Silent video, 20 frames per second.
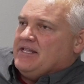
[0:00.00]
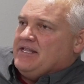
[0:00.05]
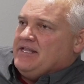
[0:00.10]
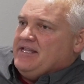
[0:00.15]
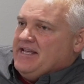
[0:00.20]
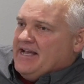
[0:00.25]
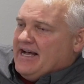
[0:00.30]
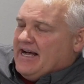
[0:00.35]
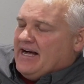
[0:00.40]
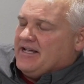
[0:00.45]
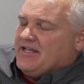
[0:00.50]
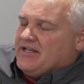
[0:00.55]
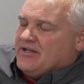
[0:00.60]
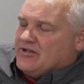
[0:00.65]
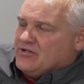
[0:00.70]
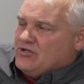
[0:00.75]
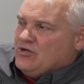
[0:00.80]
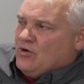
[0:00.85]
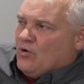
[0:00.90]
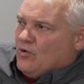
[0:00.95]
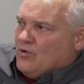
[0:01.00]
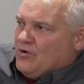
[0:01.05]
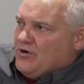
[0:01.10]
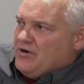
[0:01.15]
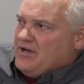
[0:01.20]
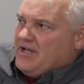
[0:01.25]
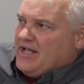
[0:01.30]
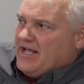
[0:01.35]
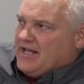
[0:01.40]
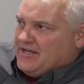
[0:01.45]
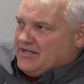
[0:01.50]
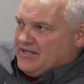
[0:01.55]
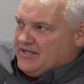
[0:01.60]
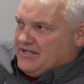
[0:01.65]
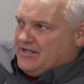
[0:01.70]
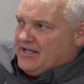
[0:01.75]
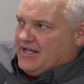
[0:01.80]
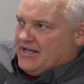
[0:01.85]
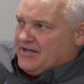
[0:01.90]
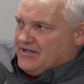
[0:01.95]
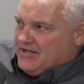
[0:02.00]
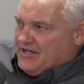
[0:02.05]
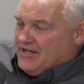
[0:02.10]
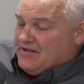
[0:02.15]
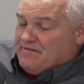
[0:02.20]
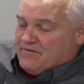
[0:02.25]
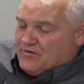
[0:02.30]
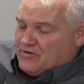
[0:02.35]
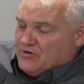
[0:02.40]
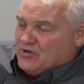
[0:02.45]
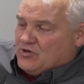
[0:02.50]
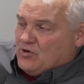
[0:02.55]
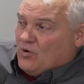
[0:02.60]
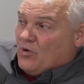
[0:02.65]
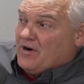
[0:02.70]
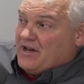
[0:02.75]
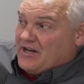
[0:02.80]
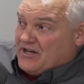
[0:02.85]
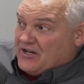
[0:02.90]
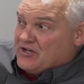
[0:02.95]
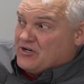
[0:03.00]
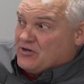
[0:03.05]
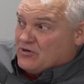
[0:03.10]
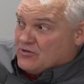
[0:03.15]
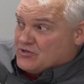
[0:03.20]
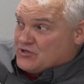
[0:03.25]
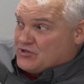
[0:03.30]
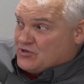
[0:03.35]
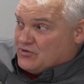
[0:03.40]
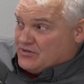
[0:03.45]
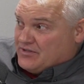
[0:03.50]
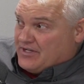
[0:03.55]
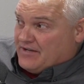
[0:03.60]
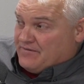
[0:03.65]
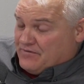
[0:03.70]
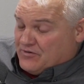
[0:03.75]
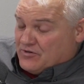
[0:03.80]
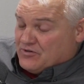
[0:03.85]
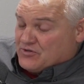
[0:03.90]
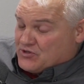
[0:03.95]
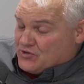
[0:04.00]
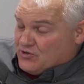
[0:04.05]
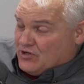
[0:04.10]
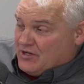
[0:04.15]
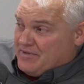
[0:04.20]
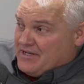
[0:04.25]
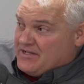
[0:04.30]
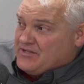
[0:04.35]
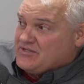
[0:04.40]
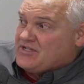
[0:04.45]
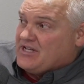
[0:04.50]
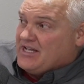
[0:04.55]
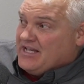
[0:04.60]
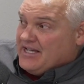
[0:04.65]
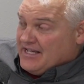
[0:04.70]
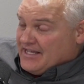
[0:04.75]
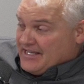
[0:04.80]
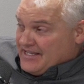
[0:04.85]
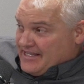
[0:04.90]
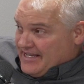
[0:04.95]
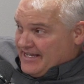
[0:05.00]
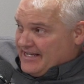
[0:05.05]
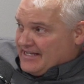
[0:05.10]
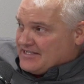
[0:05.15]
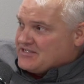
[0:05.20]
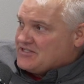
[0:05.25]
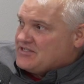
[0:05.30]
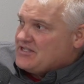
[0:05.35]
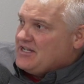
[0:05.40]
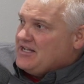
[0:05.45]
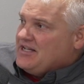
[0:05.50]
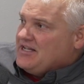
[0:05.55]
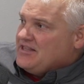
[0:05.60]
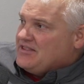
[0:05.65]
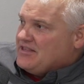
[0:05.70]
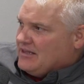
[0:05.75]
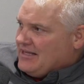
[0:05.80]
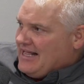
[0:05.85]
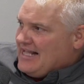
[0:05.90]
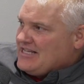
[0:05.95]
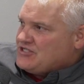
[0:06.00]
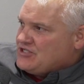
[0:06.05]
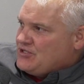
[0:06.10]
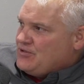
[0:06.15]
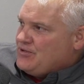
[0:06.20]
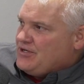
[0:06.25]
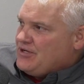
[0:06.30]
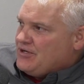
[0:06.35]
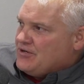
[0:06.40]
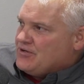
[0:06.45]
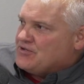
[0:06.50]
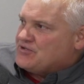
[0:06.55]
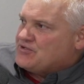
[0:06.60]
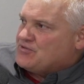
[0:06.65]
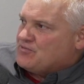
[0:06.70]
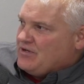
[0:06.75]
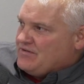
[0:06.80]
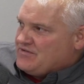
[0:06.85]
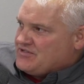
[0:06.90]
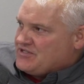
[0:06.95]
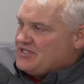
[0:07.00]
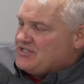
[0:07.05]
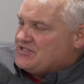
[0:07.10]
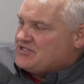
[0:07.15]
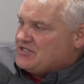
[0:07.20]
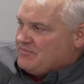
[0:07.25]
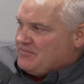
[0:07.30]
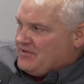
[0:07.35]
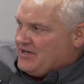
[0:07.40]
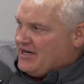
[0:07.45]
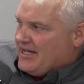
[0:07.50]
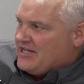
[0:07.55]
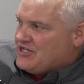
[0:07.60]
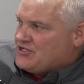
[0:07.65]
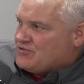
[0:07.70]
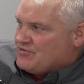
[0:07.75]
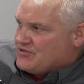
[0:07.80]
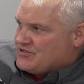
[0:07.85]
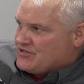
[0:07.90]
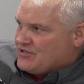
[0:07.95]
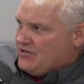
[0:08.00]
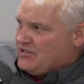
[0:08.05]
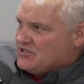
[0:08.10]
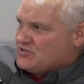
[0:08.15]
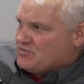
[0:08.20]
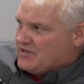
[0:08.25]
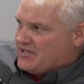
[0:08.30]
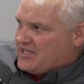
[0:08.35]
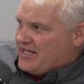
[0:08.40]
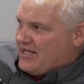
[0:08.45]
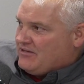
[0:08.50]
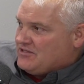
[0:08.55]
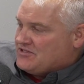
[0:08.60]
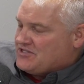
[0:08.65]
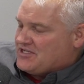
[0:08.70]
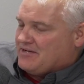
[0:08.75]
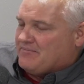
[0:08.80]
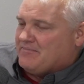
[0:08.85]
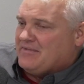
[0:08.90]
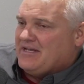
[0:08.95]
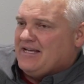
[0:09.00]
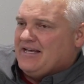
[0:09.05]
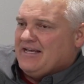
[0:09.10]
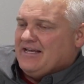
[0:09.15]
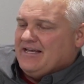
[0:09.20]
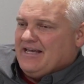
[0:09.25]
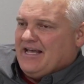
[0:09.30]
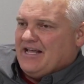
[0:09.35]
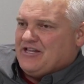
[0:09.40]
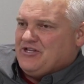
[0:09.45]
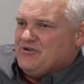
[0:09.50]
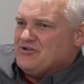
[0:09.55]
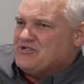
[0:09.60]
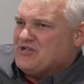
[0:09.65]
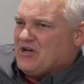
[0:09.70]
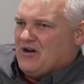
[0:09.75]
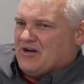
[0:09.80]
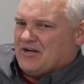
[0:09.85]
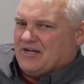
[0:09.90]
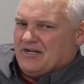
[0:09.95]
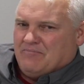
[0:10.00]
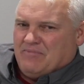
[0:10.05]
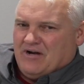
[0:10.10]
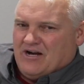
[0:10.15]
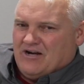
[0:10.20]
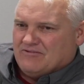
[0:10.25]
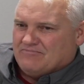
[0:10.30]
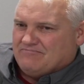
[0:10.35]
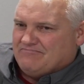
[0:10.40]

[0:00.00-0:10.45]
yeah, in corn and in-furrow corn and in-furrow soybeans, yes, the last 2 years we've seen some nice results with calcium, and you're talking about